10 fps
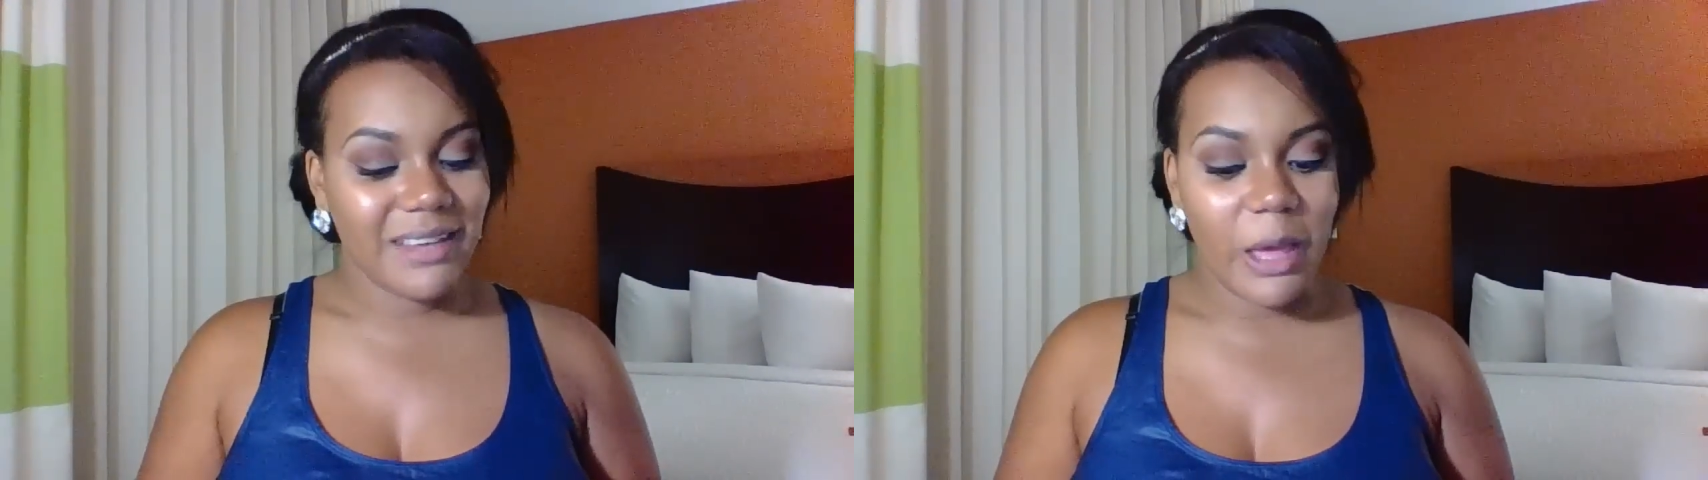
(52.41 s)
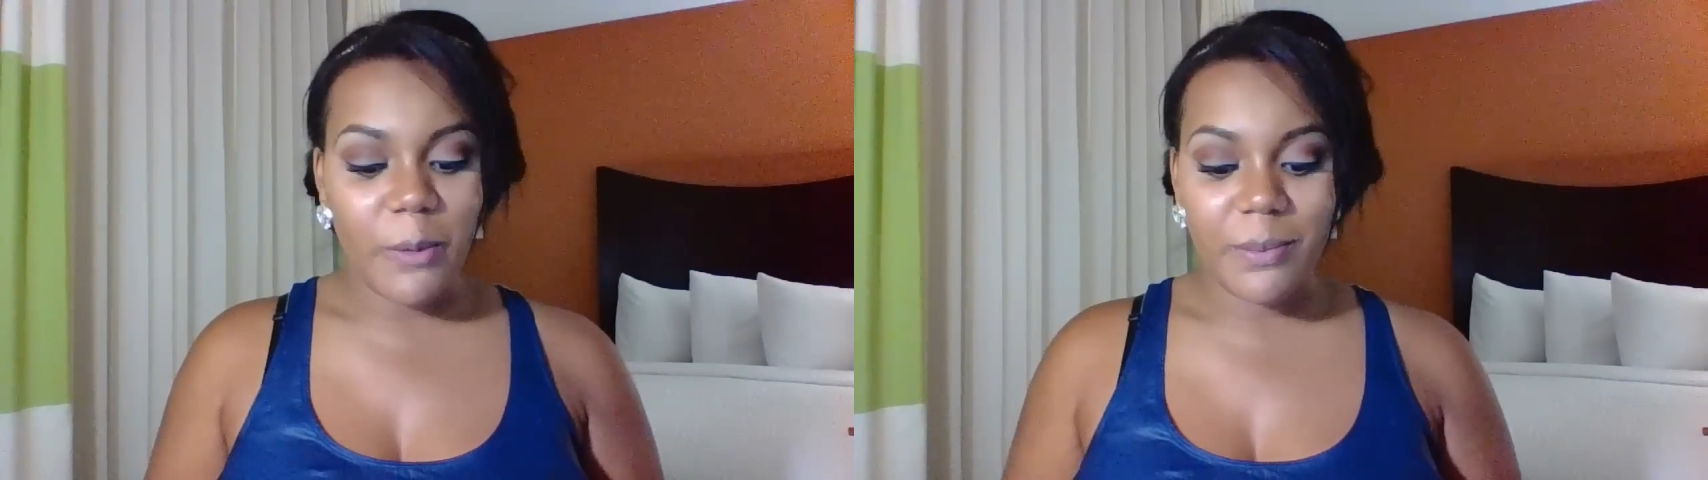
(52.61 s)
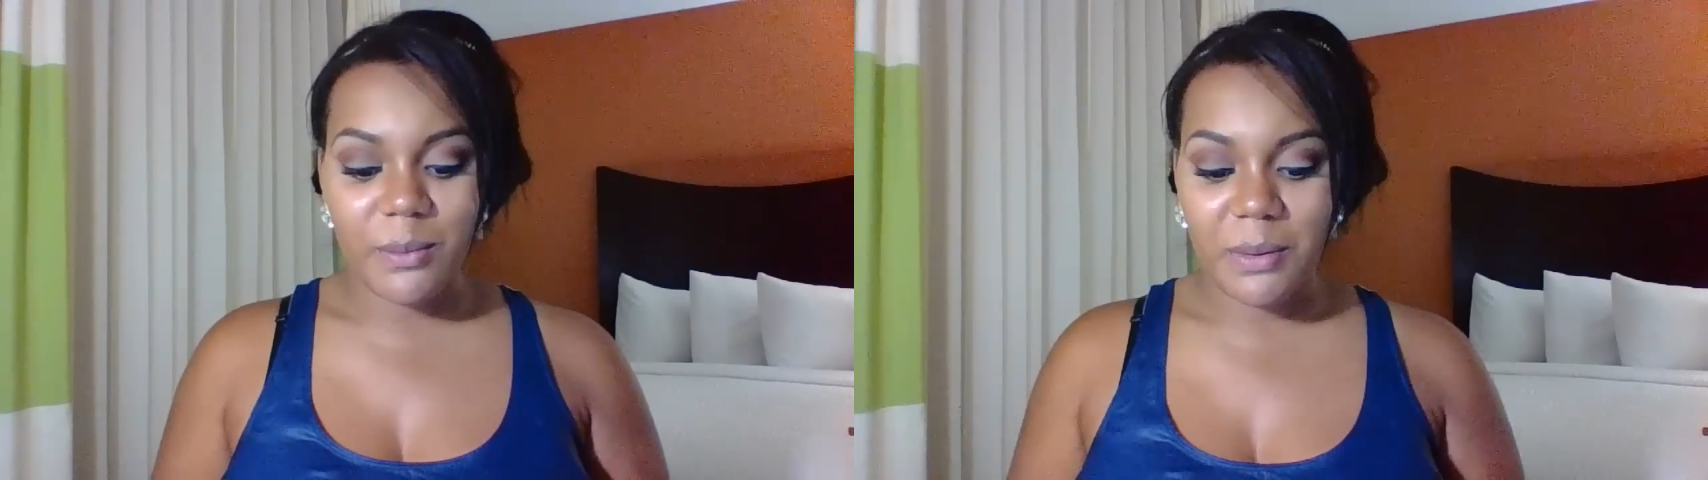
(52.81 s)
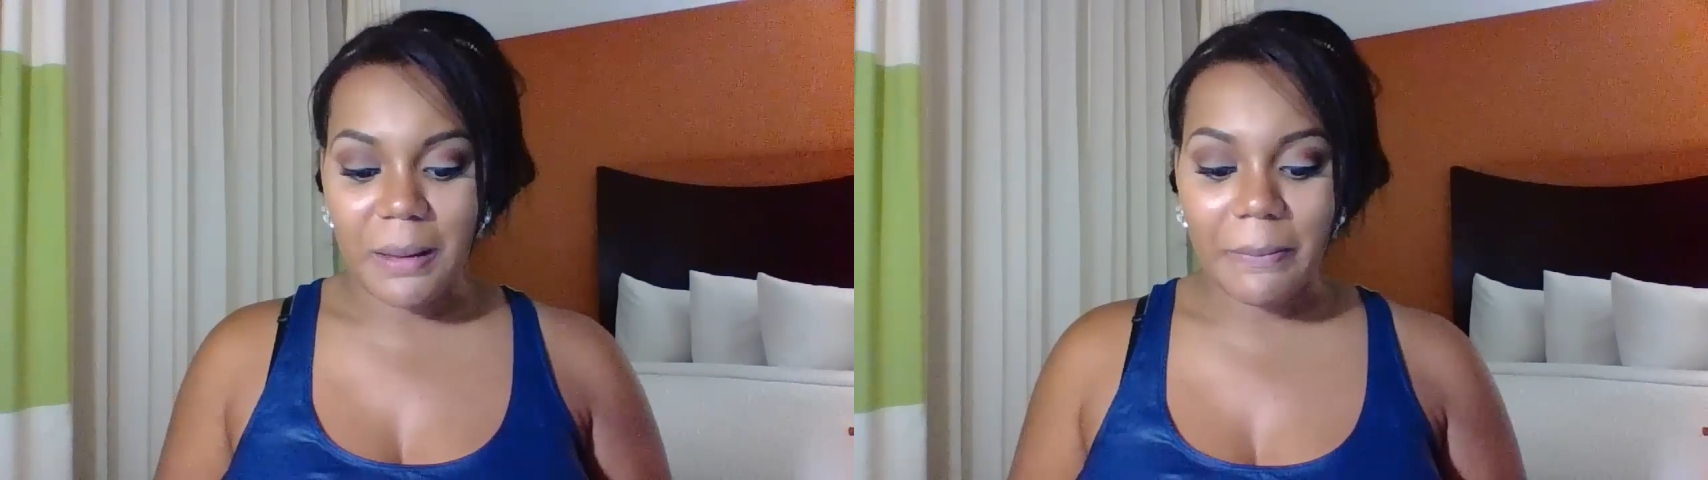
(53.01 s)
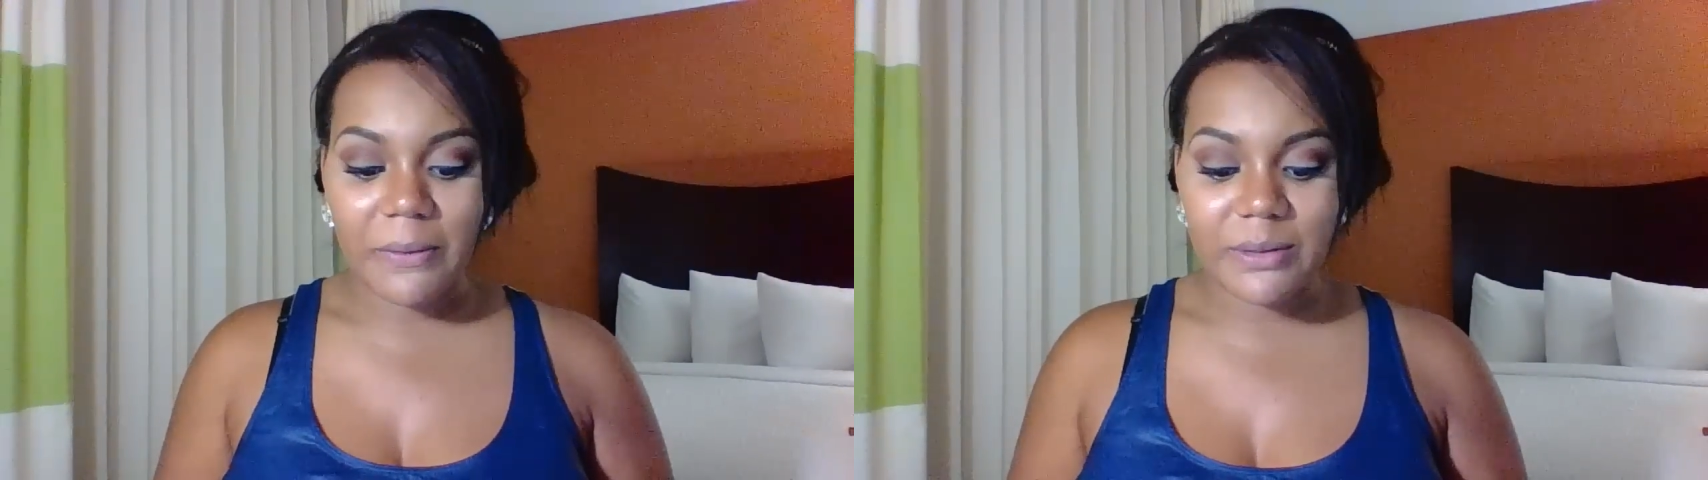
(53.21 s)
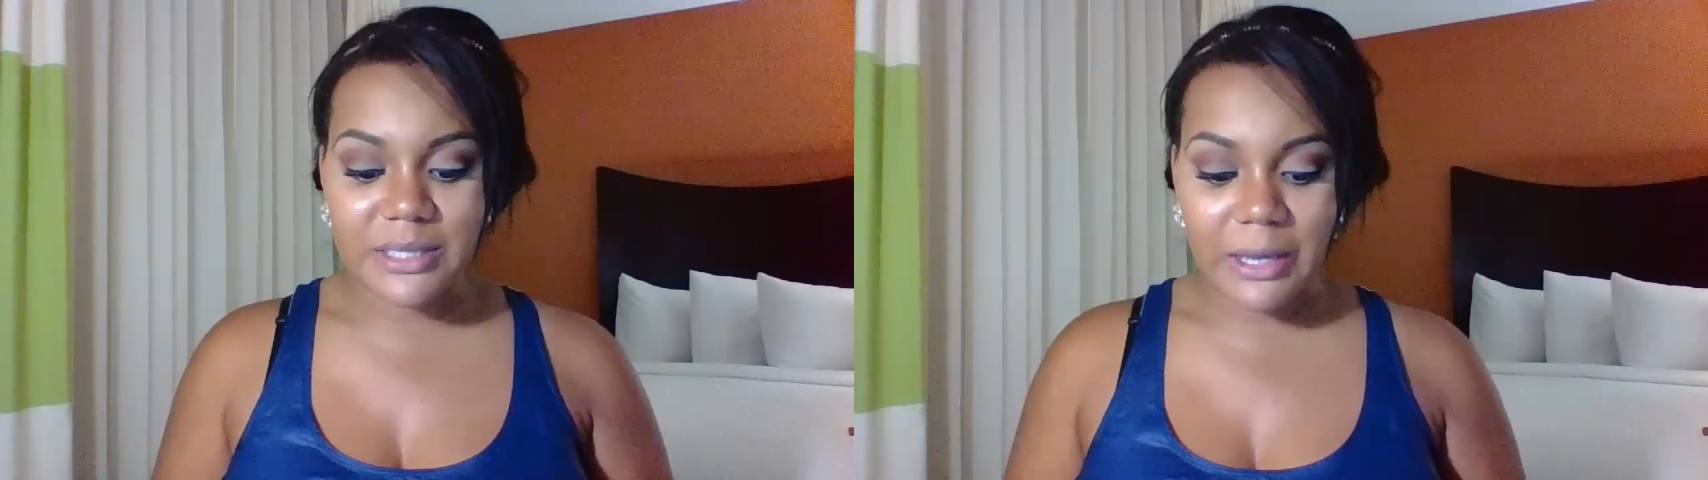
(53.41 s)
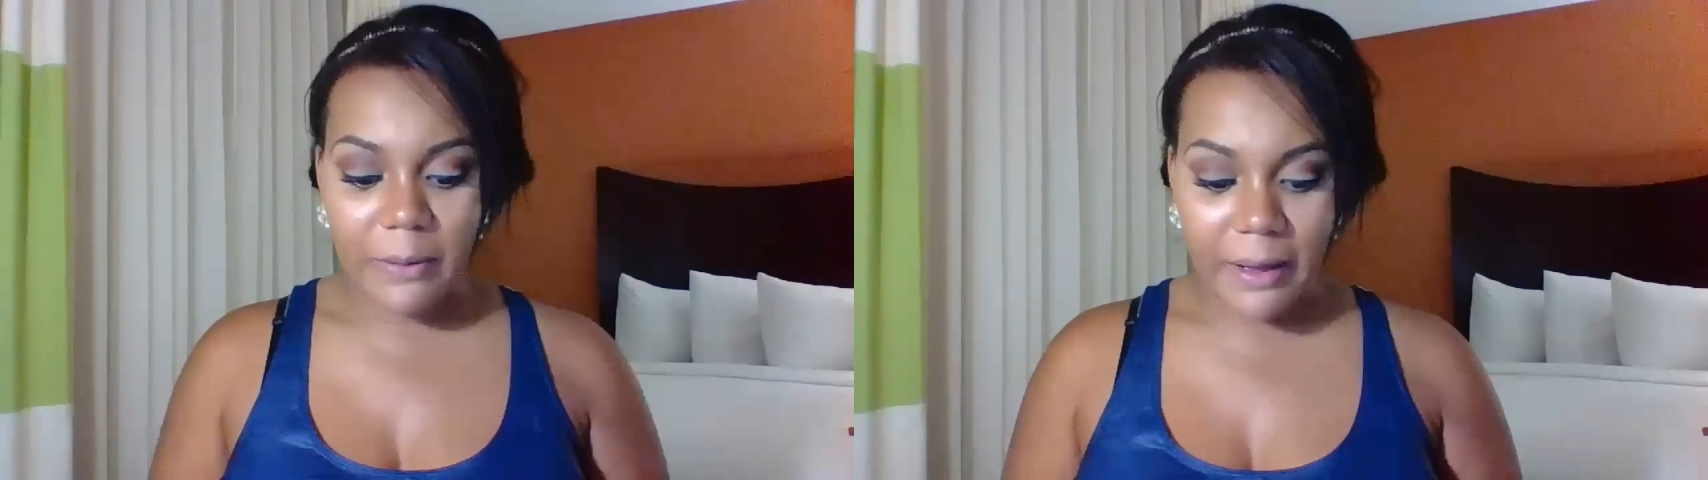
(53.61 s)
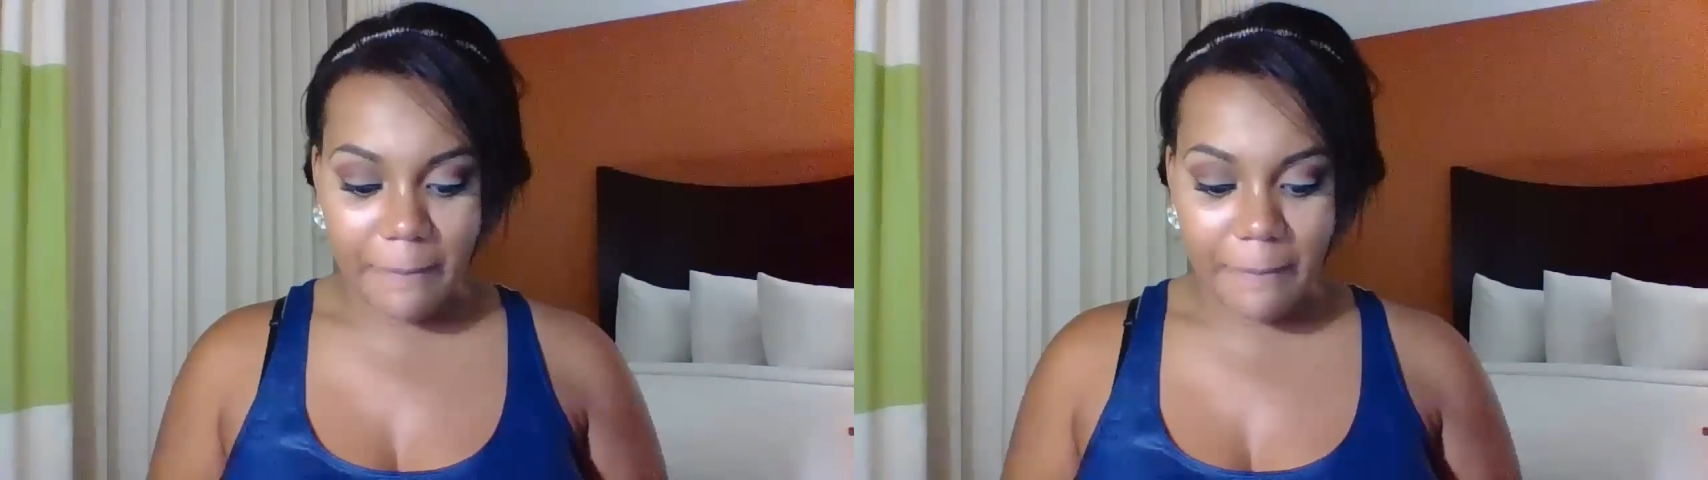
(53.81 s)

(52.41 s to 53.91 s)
helping people. So